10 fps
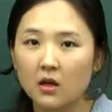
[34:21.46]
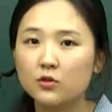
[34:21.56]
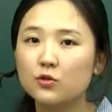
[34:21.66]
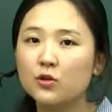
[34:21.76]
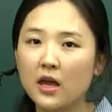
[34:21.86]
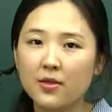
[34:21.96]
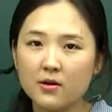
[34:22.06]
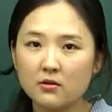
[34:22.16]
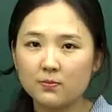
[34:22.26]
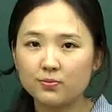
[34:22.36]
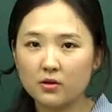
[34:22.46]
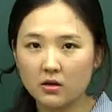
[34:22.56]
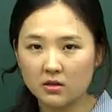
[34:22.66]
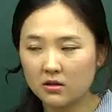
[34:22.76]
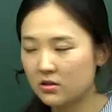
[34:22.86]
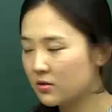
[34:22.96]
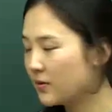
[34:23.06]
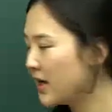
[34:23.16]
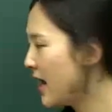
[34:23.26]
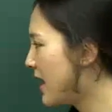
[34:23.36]
together the product
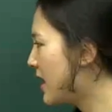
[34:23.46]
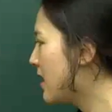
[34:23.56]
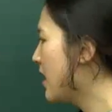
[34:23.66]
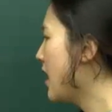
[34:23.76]
create